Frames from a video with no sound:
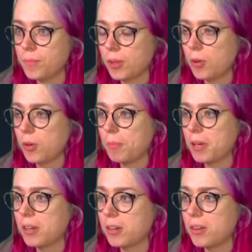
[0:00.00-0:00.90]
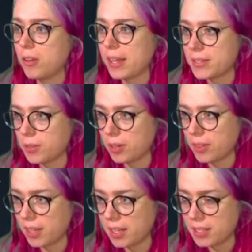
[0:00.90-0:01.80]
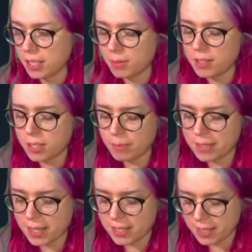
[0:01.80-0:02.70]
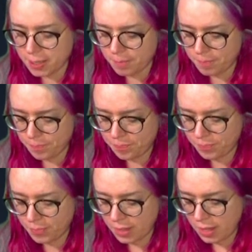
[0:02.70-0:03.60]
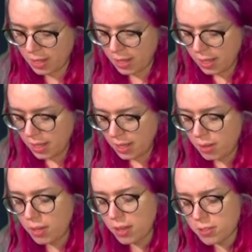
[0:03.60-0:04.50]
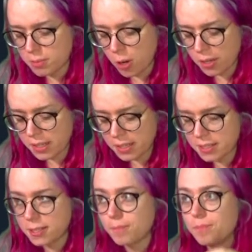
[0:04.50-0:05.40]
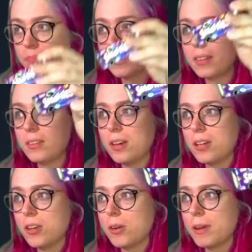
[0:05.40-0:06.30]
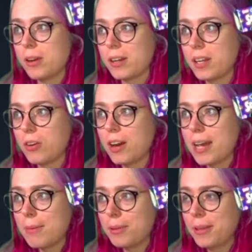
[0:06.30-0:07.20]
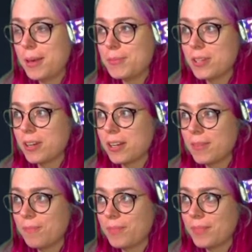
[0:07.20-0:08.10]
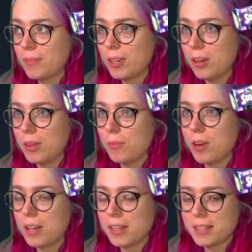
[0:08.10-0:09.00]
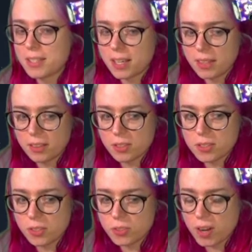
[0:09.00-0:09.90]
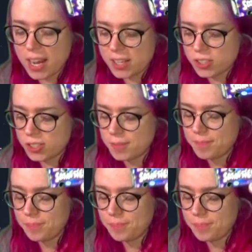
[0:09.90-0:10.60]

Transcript: cocoa butter and all that sort of thing. It's gonna be tasty. Then we have Smarties. Not your American crap. I'm sorry. We call them Rockets. I think they're still trash.